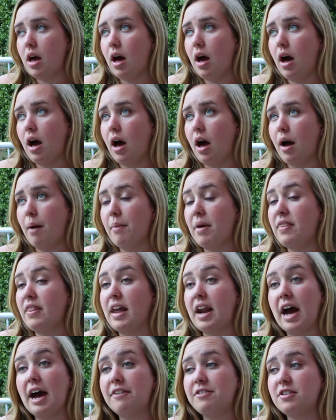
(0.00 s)
And
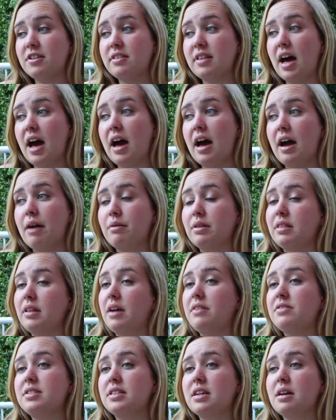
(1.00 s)
then after that, I would
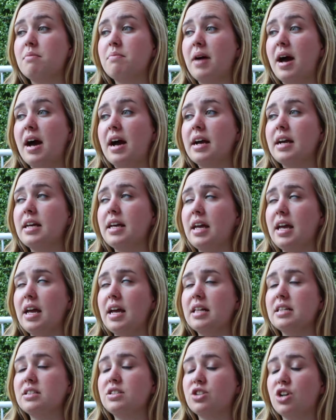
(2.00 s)
love to come back
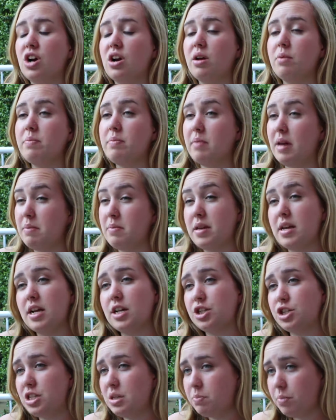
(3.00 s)
and start my
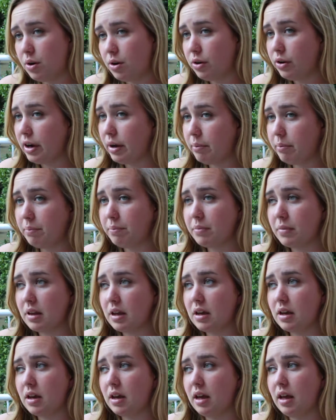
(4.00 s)
PhD program.
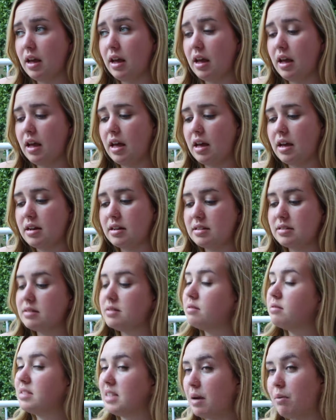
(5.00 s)
And
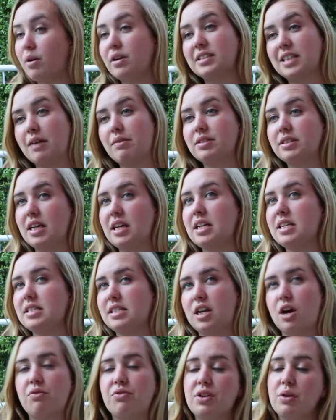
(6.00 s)
so while
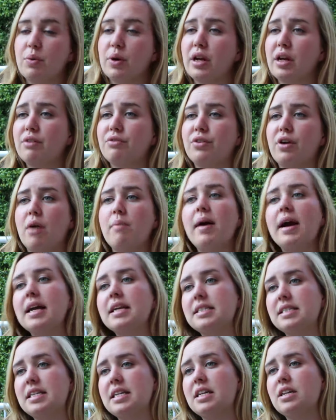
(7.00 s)
simultaneously hopefully working for a
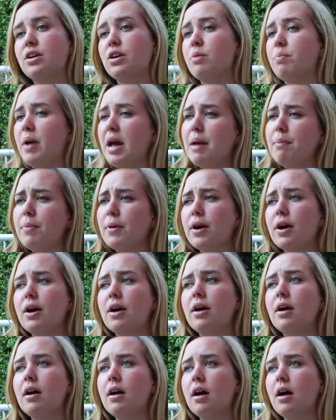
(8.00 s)
magazine or a
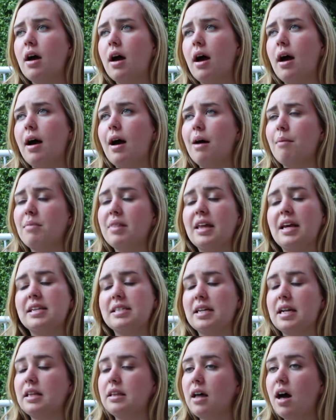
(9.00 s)
paper. And like I
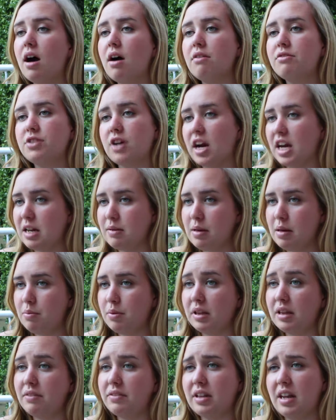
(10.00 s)
said, I love talking to
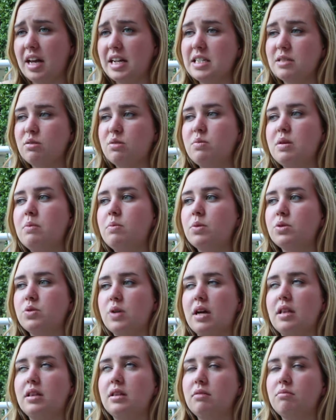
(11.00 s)
people, I love connecting with people,
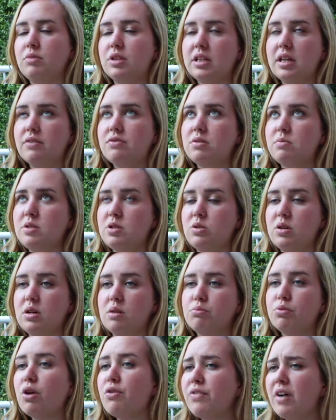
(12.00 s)
so I would love to be
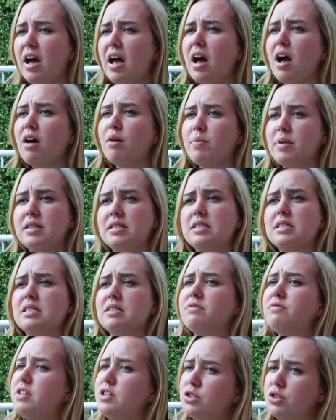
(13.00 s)
doing profile pieces
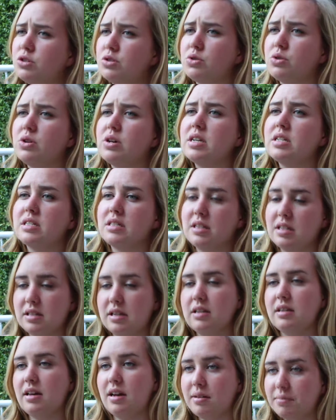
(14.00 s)
and feature stories and things
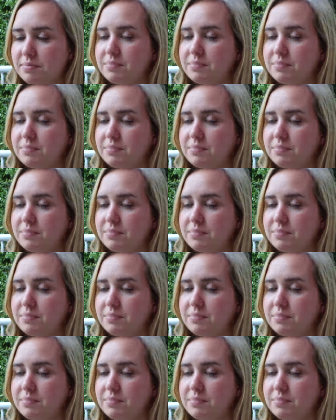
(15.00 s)
like that.